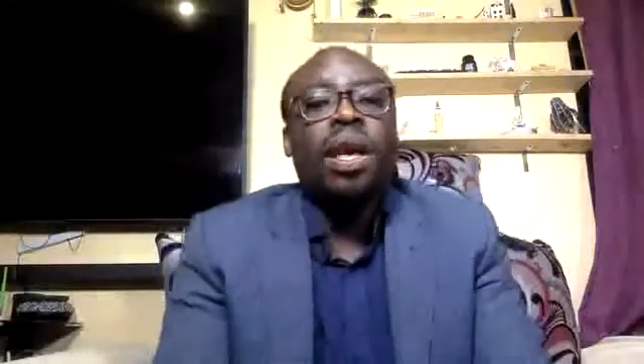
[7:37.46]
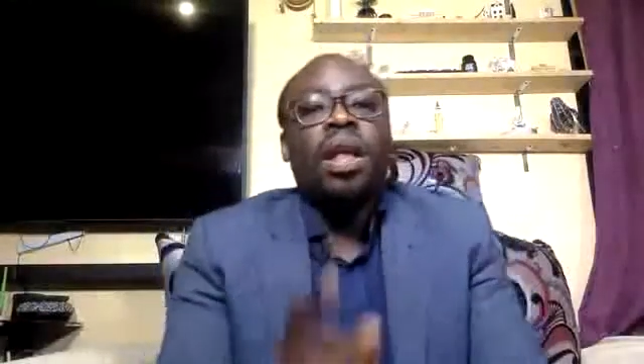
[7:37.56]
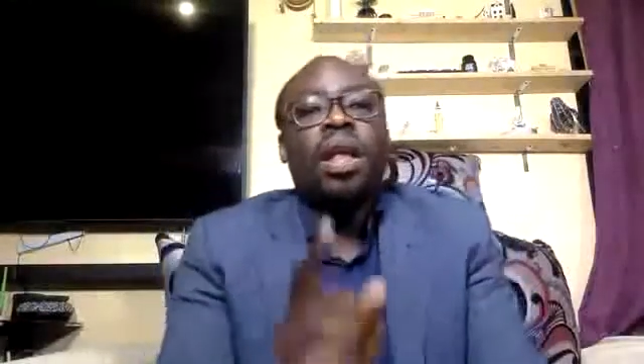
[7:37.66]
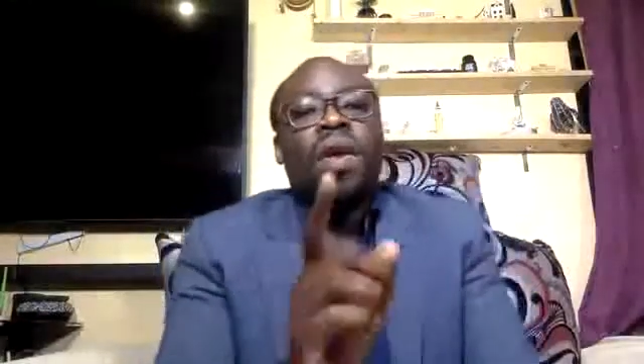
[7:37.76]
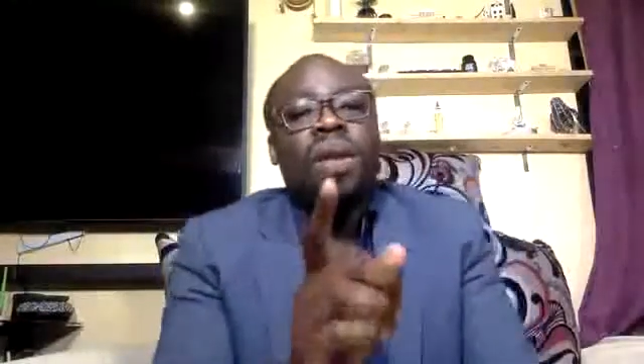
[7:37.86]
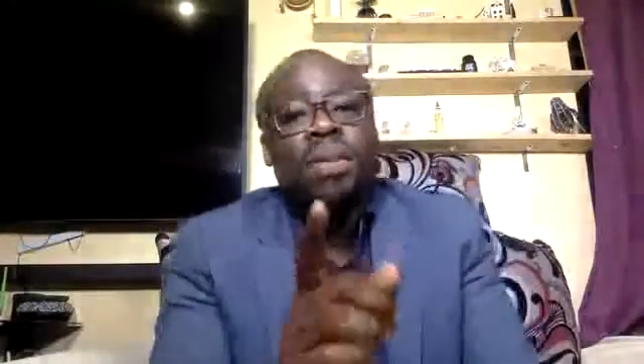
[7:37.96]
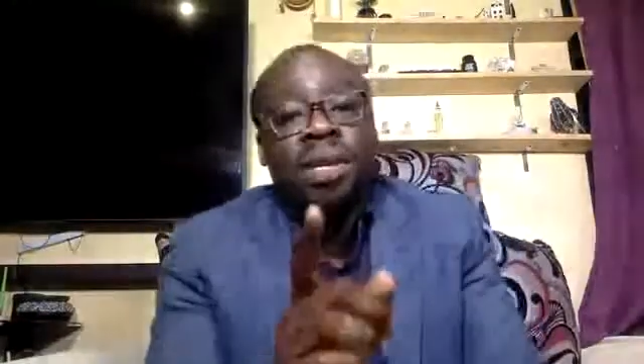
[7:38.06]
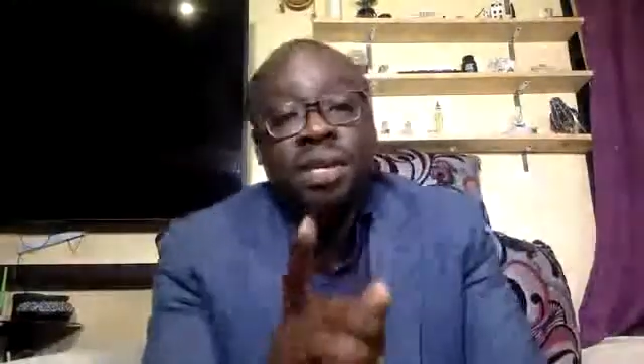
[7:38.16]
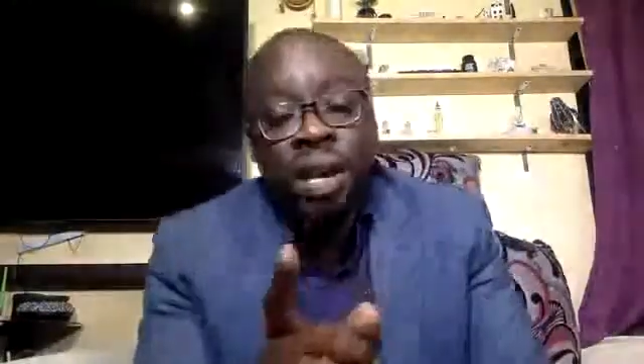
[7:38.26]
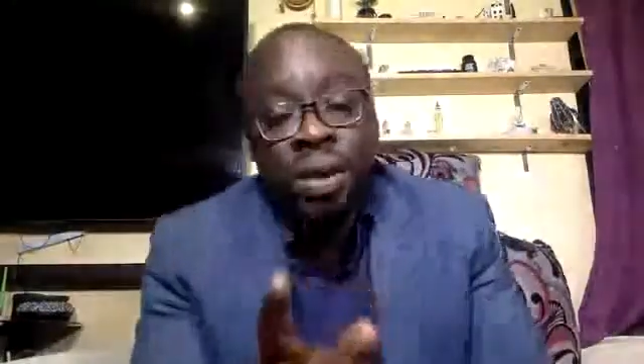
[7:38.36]
Now let me
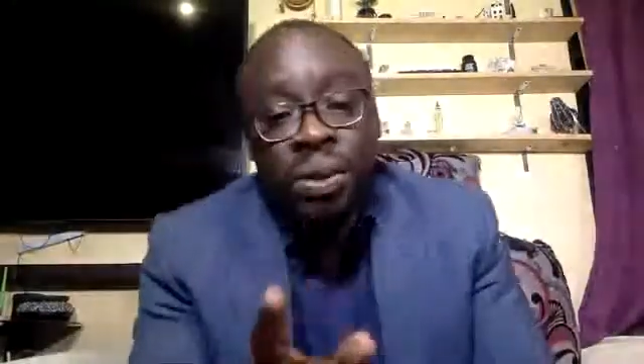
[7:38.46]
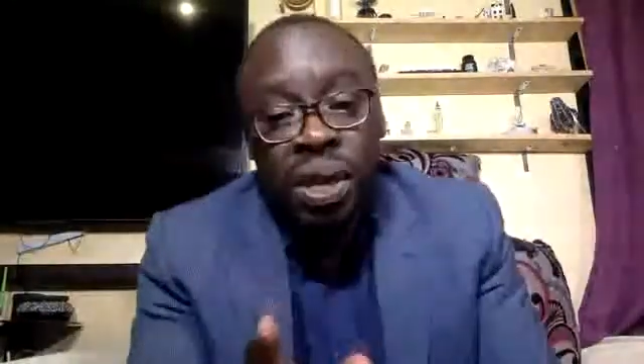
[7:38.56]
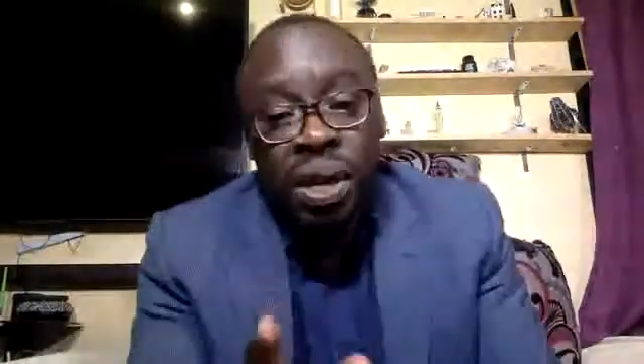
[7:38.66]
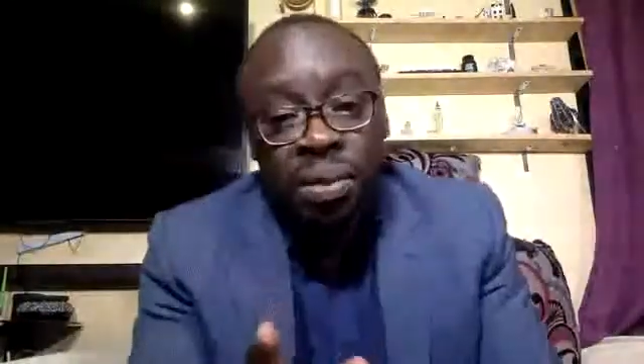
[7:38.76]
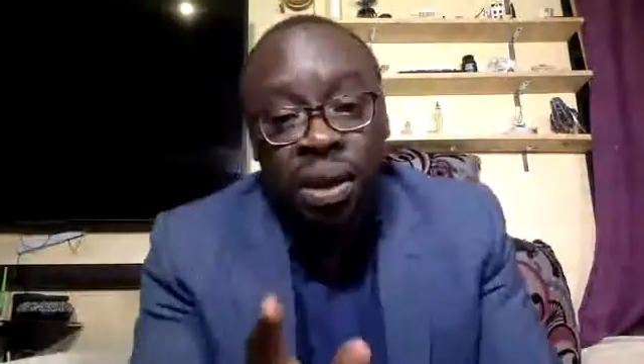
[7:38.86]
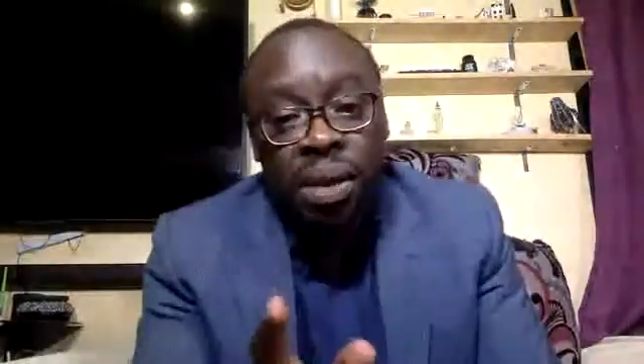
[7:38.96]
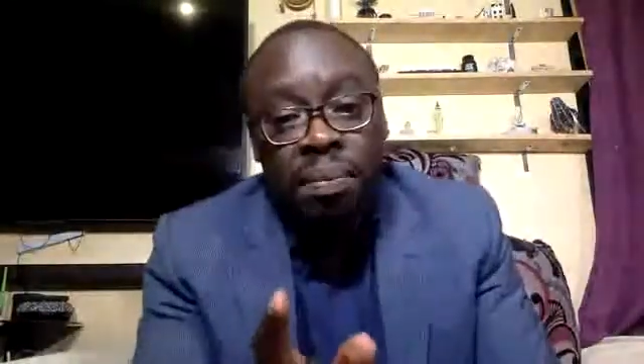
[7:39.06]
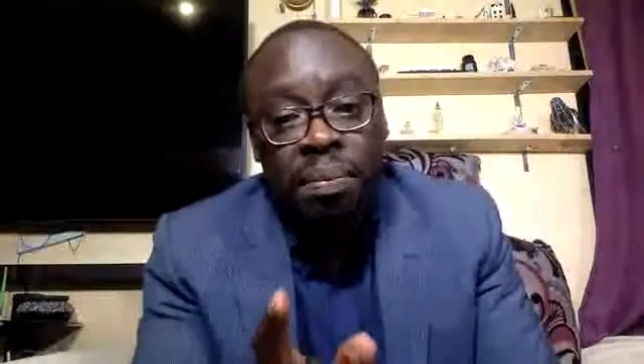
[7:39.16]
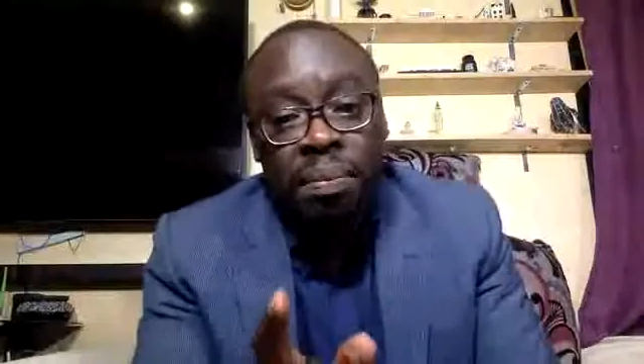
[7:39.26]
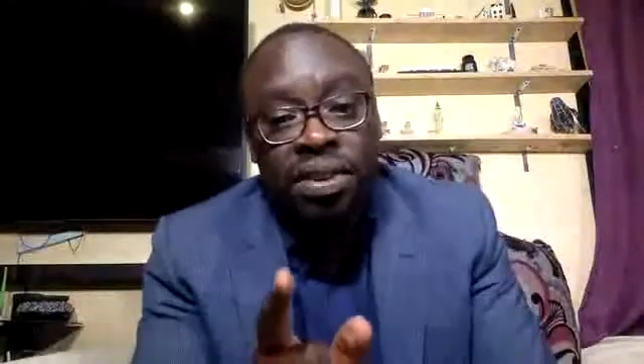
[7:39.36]
tell you something. Let
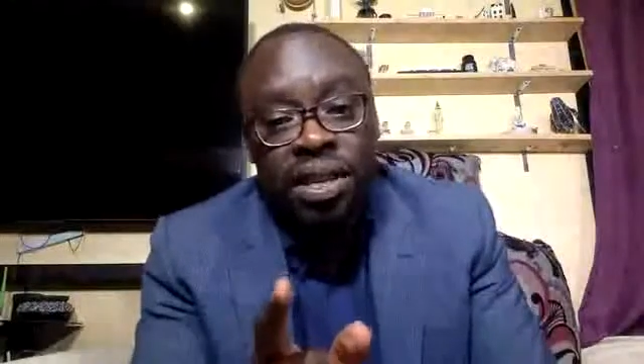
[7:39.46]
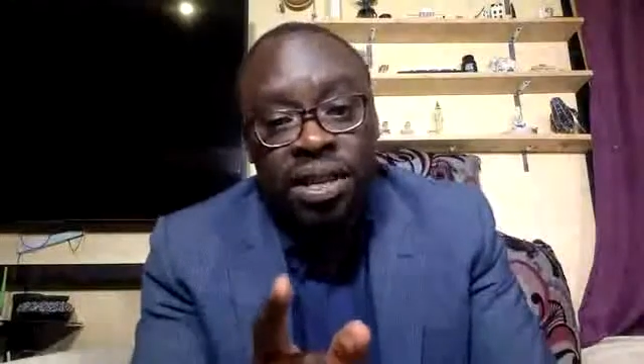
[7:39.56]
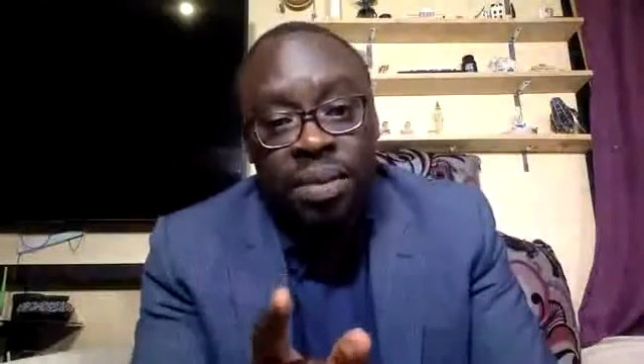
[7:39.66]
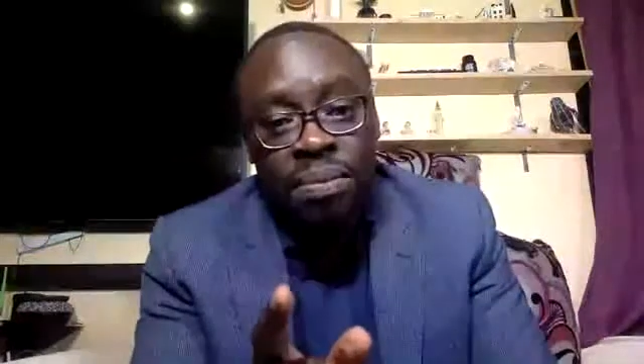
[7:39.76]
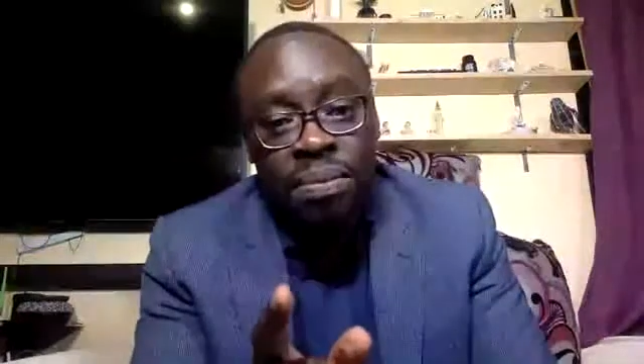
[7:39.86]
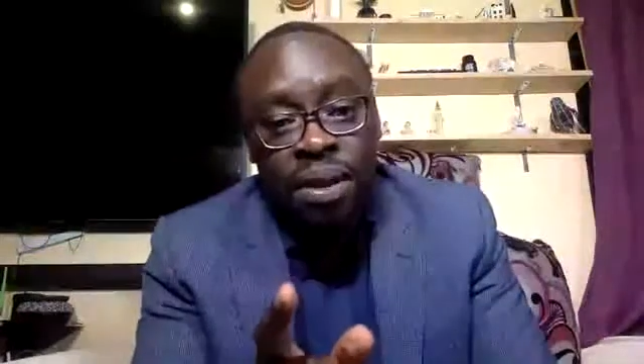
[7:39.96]
me address something.